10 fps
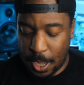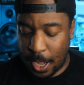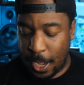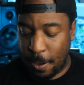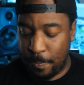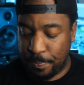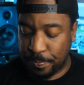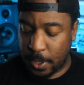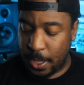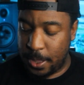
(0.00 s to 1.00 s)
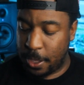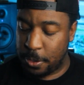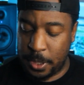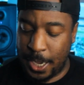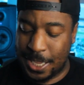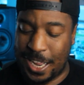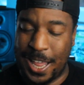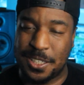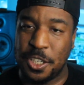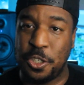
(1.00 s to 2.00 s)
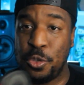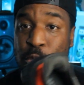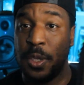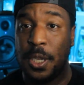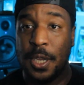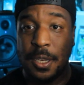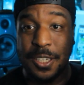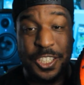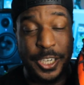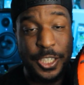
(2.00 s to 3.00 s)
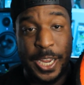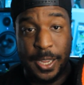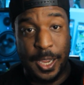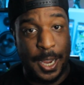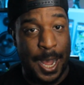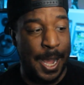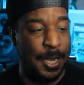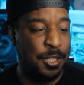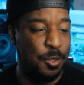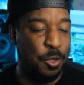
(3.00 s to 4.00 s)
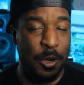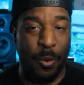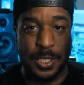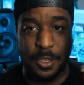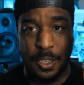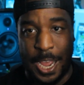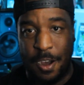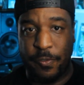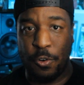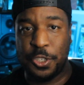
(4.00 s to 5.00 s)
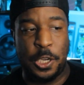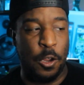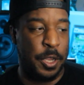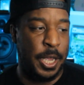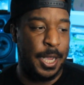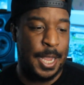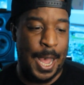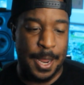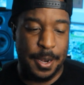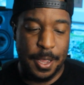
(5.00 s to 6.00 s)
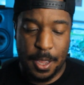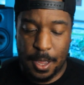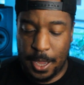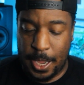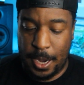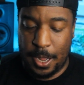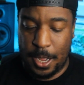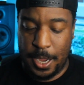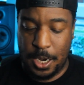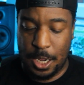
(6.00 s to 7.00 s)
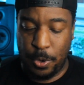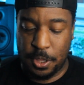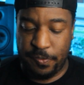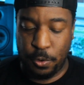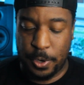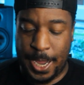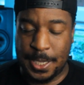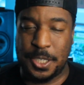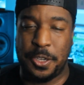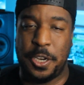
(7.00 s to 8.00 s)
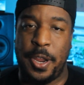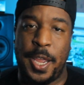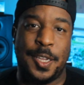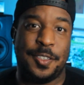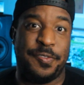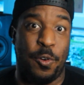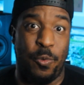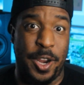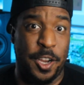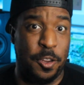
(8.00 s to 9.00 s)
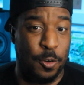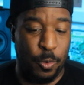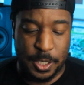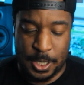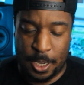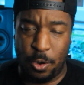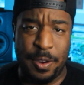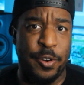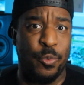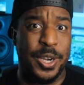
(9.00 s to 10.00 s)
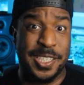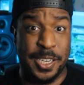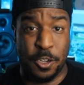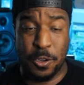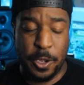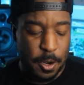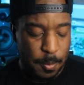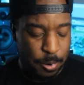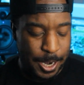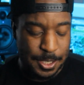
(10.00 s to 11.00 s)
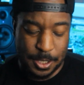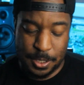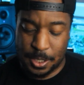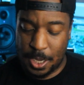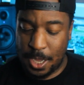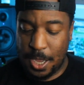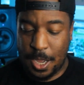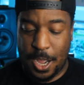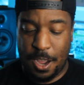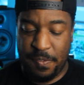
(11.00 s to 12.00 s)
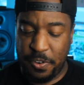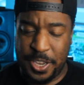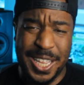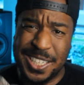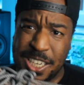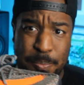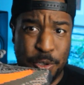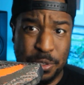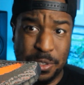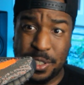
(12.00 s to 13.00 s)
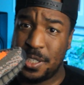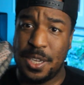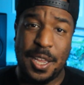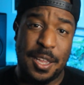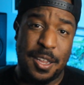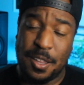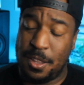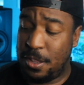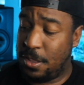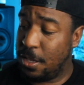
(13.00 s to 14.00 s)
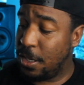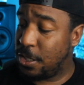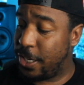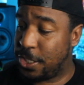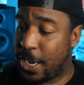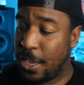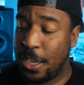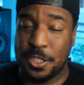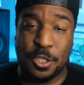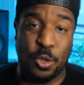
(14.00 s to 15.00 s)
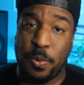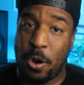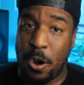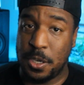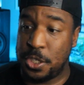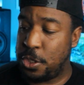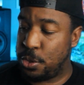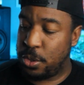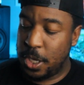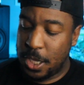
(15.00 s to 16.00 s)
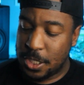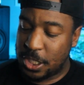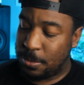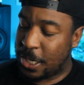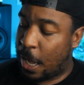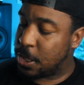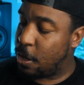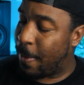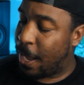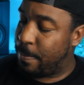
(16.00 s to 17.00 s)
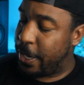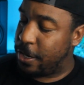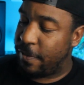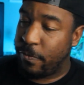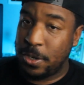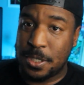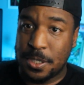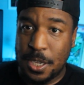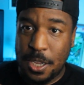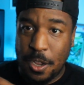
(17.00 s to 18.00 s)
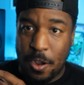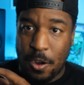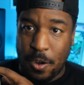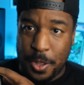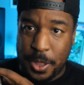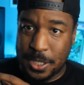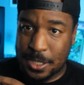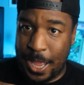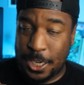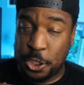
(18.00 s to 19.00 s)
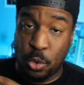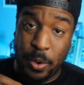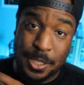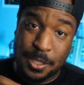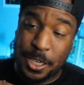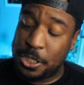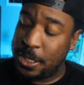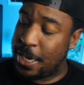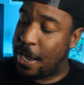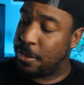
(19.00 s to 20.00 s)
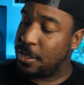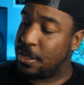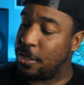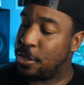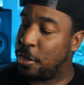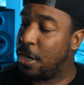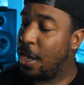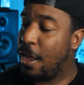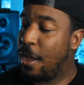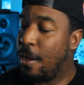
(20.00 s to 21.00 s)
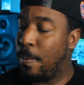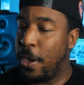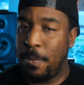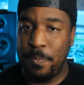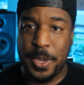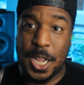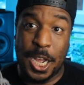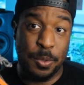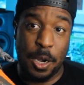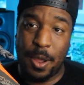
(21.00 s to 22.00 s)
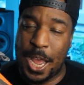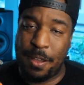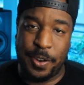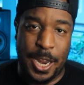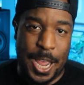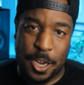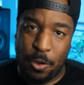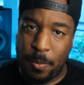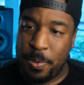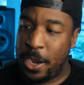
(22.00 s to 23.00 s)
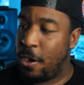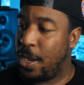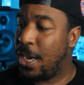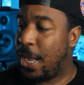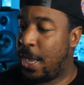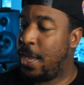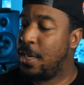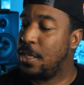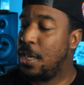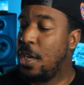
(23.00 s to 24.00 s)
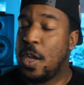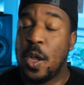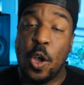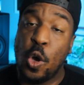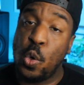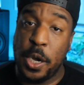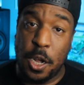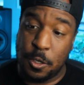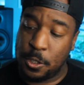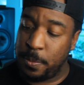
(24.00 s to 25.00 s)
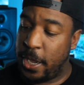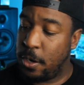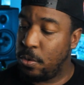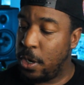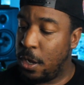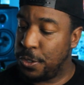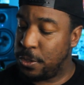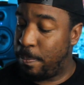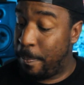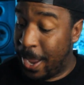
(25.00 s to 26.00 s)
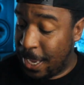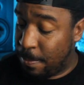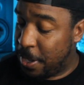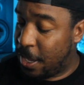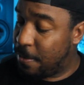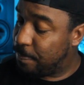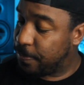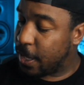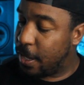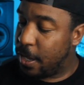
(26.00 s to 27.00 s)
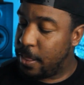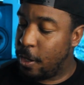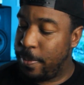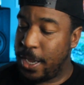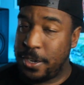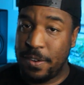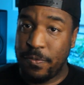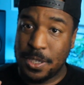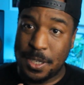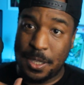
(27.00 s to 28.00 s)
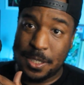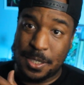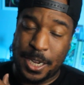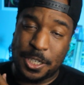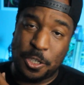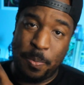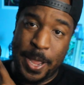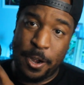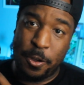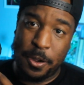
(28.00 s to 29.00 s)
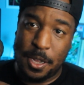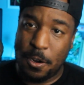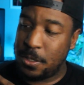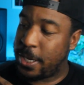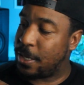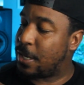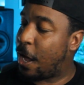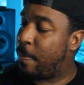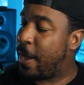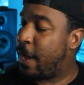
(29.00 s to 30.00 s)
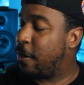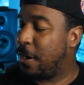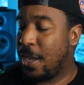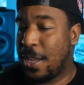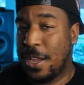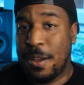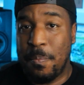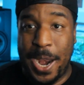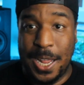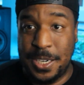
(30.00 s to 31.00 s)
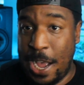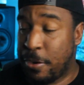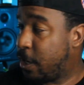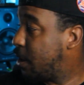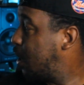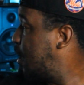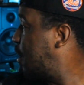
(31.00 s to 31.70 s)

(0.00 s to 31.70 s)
And the other thing is I like to do legit checking guides so you know what to look out for so you don't get got and end up with a fugazi on your hands for regular retail or even resale prices. For Yeezy Boosts, the legit checking is super hard to do. Sometimes there might be a difference on this like join stitching down the center, but because we don't have an accurate pair in hand, who knows, man? Who knows? Maybe there'll be a difference in this texture pattern or textile pattern, but I doubt it.